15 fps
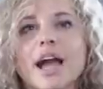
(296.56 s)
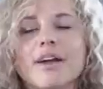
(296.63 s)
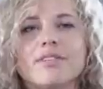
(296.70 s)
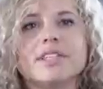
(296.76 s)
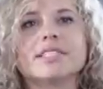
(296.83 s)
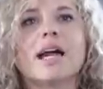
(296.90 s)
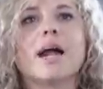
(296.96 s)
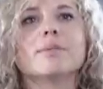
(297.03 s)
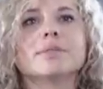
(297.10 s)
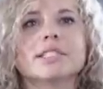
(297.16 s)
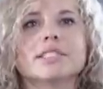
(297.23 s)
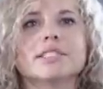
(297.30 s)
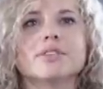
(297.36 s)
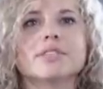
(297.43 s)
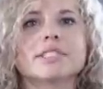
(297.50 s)
heavy time to
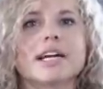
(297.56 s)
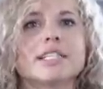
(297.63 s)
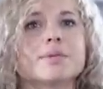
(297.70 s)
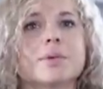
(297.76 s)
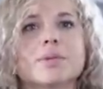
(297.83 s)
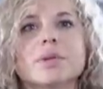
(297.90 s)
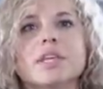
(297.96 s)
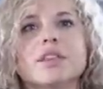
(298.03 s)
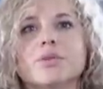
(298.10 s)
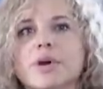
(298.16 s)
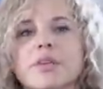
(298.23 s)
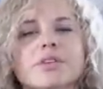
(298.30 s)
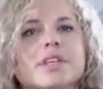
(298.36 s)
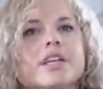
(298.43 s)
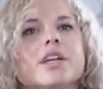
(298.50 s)
get to know these guys, but really
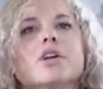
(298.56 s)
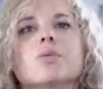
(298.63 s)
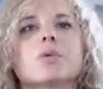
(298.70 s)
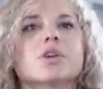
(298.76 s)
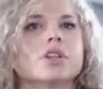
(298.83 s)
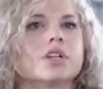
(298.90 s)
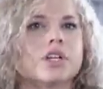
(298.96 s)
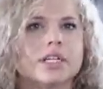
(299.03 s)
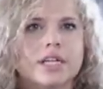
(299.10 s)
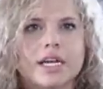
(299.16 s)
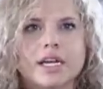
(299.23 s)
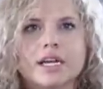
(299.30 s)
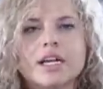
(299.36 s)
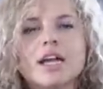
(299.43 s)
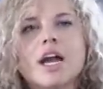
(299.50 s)
throughout the year we're
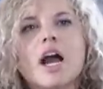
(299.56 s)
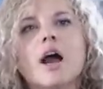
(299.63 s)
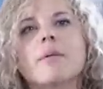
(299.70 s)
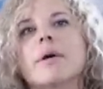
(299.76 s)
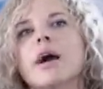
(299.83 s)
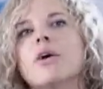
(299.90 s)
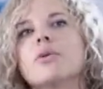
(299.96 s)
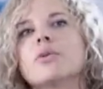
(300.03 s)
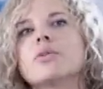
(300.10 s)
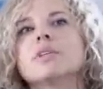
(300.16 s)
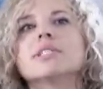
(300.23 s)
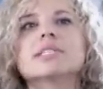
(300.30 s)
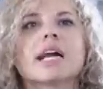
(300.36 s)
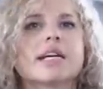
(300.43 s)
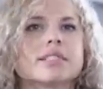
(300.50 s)
learning about who
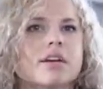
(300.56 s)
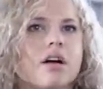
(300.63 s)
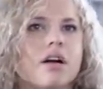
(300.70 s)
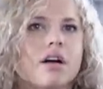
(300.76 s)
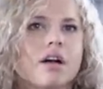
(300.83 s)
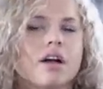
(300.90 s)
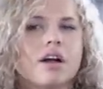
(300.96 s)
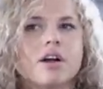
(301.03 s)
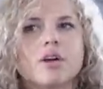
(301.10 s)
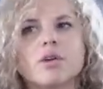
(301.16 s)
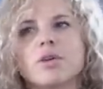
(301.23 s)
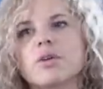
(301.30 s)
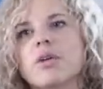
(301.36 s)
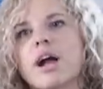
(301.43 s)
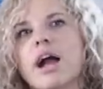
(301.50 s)
these guys are,
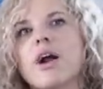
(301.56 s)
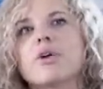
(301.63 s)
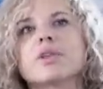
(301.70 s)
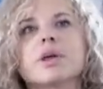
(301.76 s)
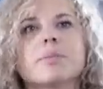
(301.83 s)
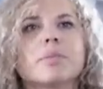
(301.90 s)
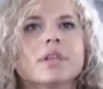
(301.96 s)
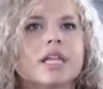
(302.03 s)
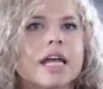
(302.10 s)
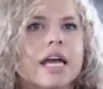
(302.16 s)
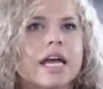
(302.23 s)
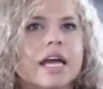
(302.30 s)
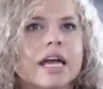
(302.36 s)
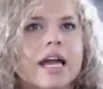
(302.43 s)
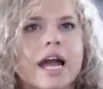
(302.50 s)
how they
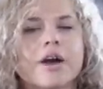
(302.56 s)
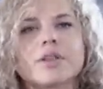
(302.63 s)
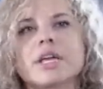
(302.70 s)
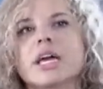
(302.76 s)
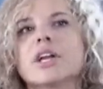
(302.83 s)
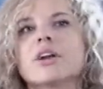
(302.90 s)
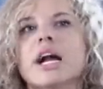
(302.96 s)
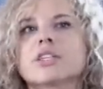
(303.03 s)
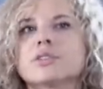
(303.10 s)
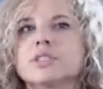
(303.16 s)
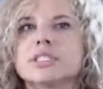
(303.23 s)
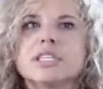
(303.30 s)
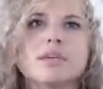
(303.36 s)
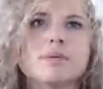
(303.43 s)
play, how they interact with